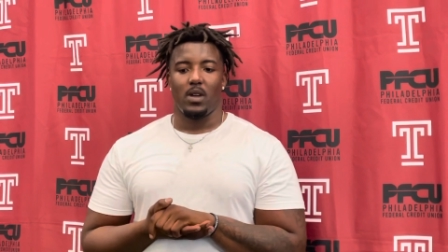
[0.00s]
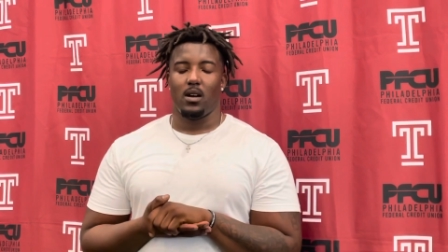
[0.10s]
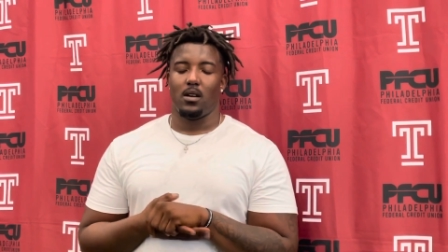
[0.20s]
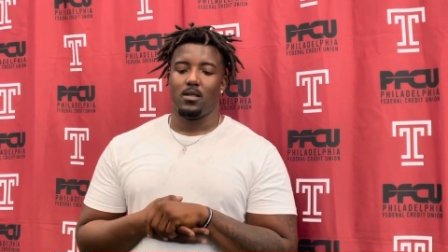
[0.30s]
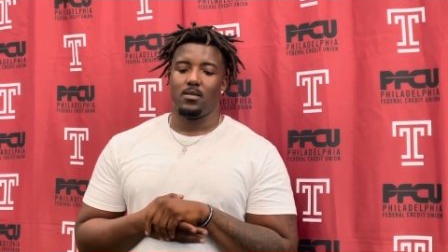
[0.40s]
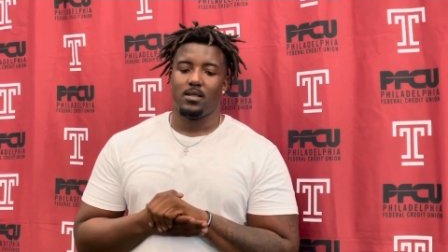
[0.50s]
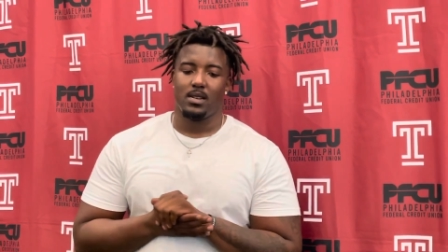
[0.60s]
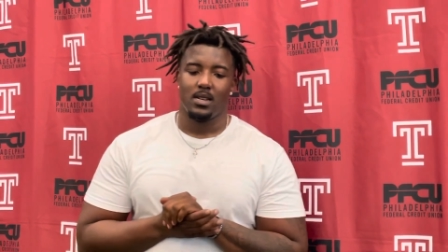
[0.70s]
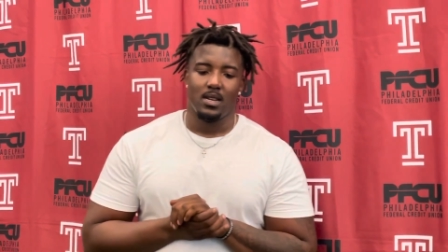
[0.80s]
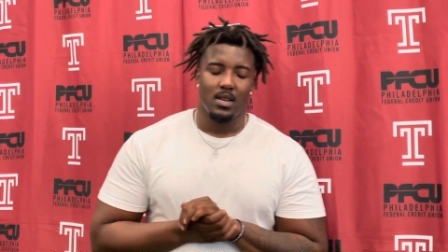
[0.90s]
Um,
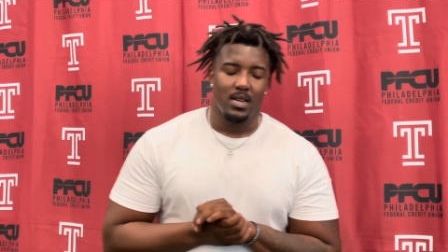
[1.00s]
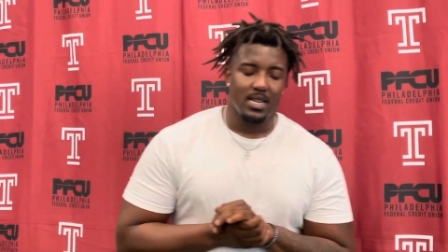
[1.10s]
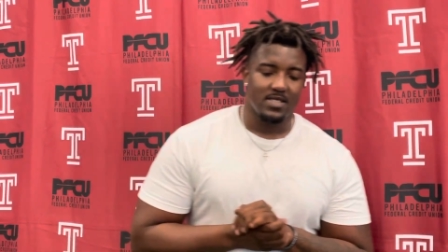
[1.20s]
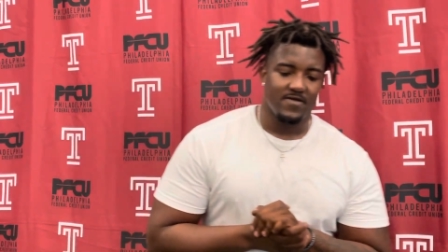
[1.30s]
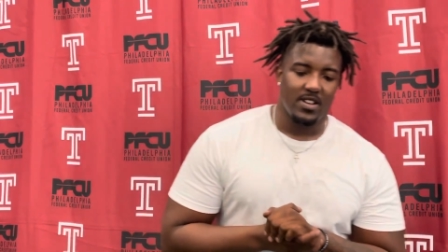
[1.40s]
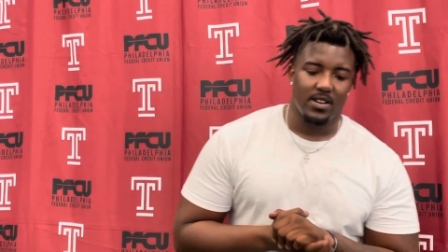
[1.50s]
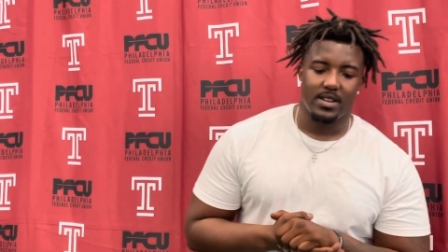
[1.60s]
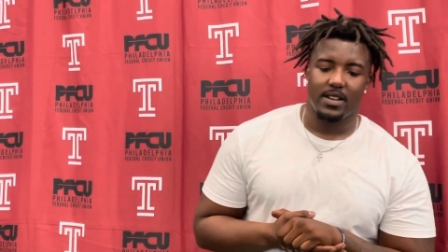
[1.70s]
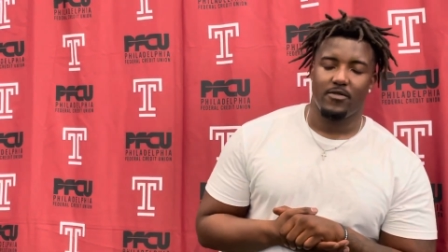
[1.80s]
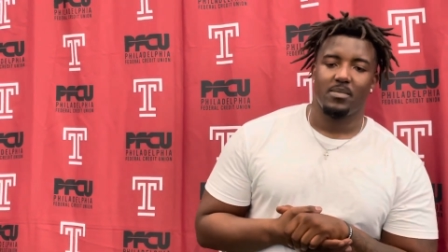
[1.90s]
it's very
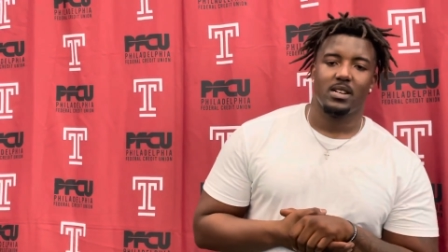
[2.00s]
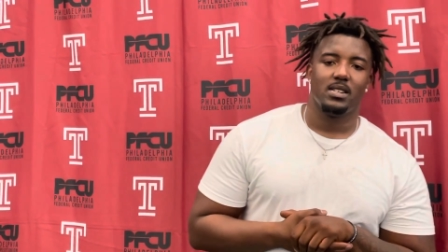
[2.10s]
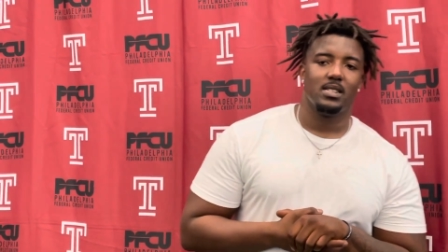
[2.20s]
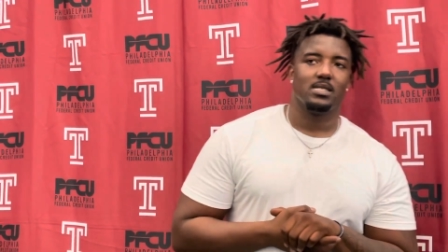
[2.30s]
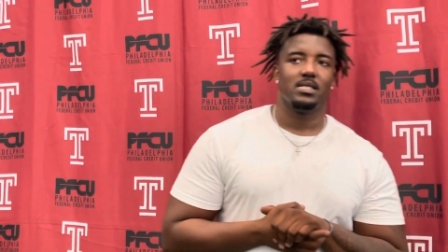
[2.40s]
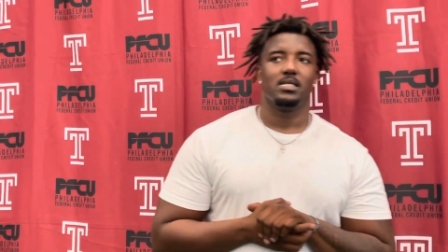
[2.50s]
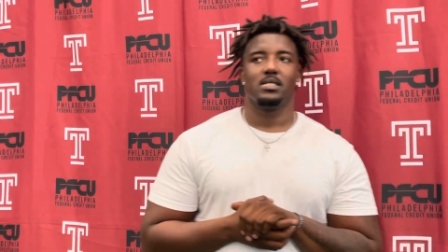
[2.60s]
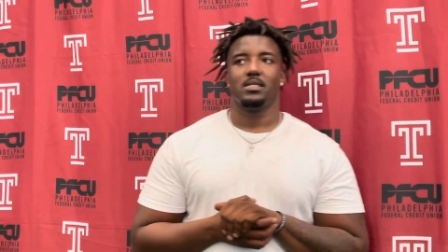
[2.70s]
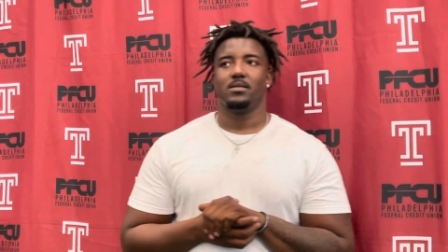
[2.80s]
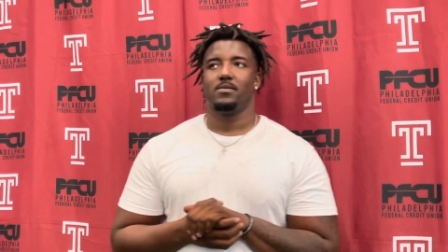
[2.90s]
different because it's
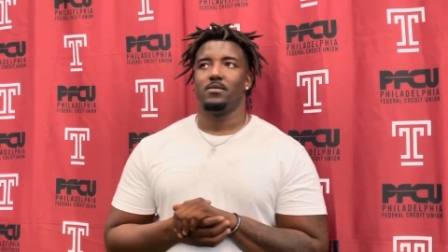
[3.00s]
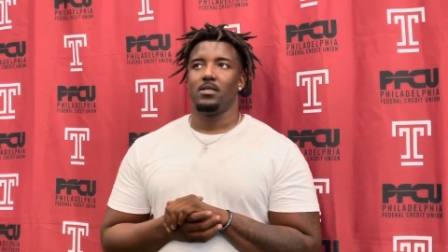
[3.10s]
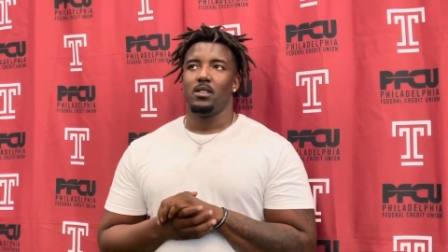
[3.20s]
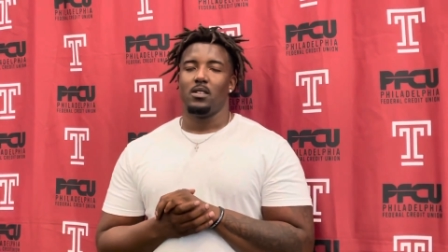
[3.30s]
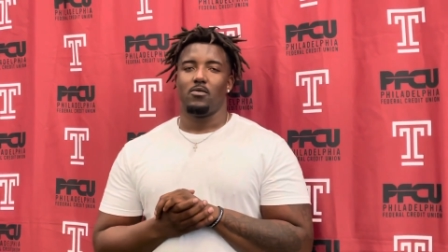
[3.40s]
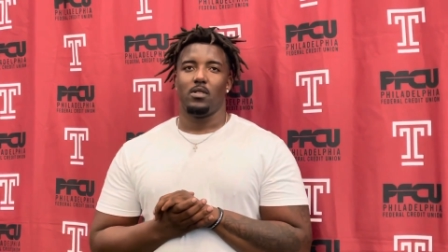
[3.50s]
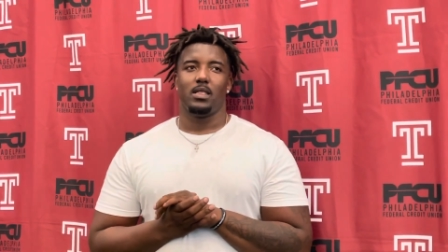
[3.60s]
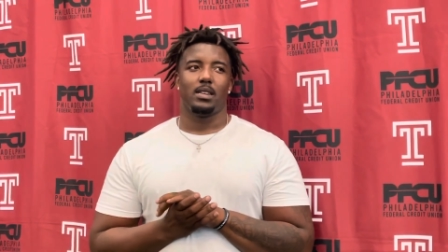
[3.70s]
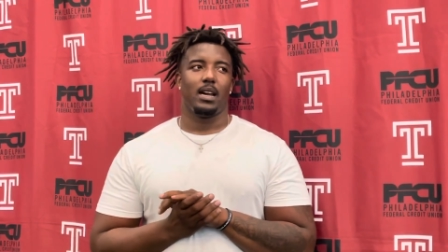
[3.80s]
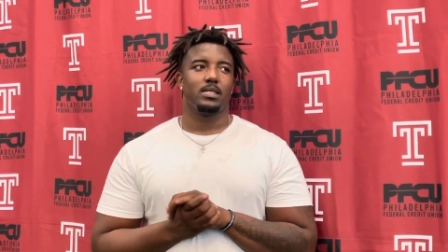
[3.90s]
really
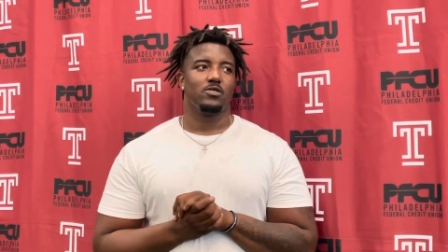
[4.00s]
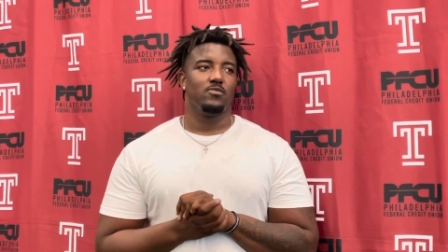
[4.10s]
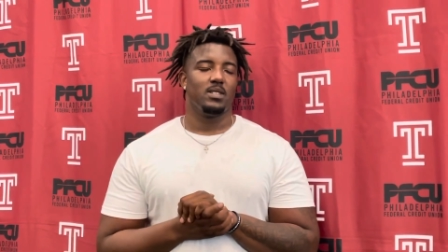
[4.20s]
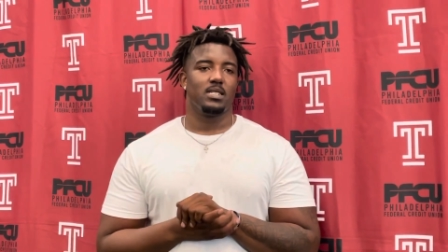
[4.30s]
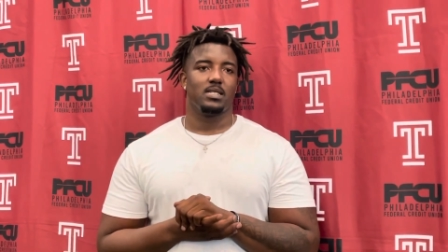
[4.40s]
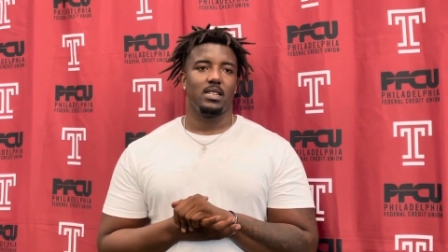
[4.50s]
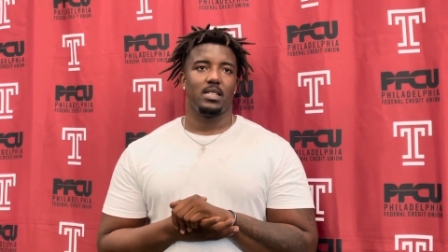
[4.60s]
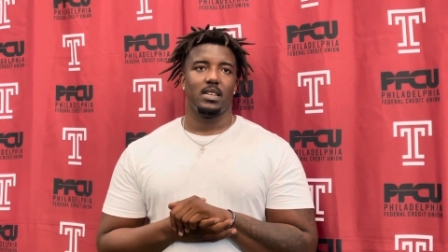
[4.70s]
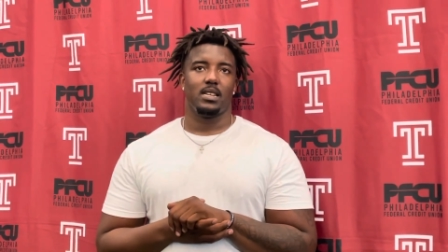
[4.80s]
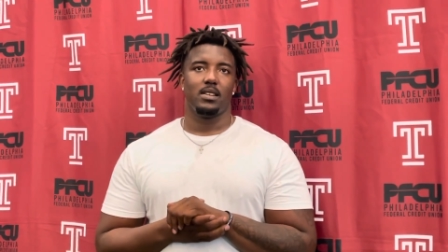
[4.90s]
not too much that
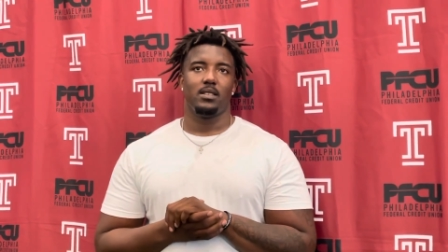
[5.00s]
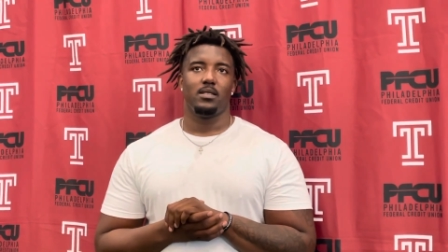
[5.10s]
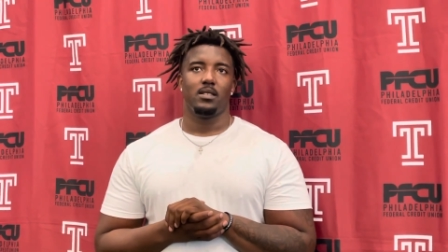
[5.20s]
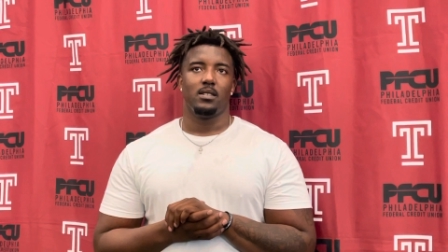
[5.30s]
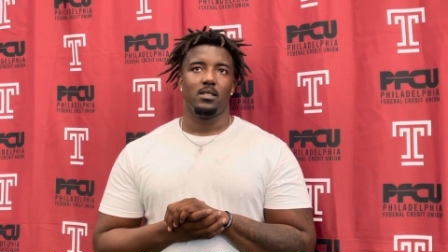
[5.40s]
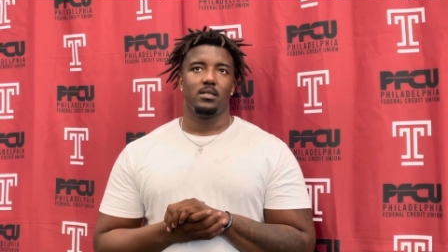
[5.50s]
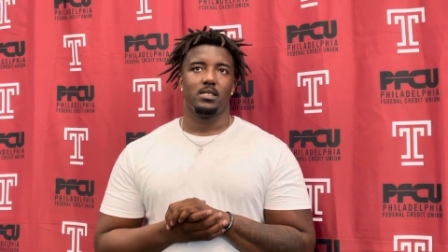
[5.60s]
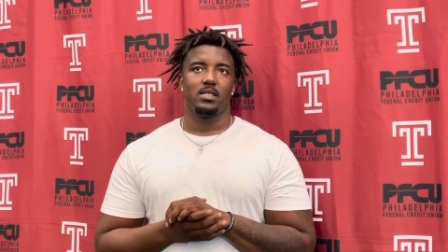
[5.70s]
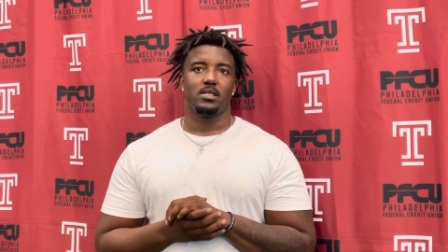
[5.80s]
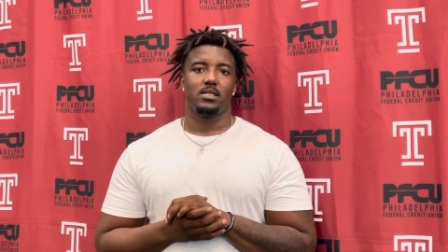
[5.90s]
they
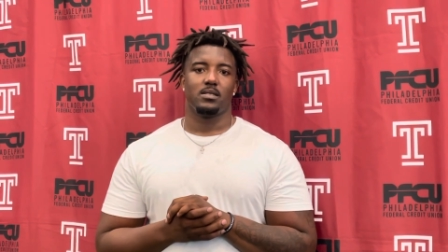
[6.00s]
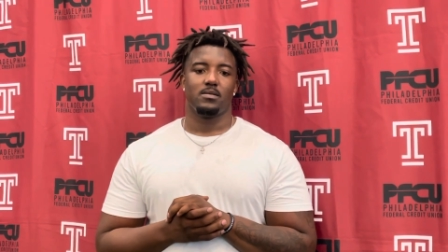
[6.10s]
just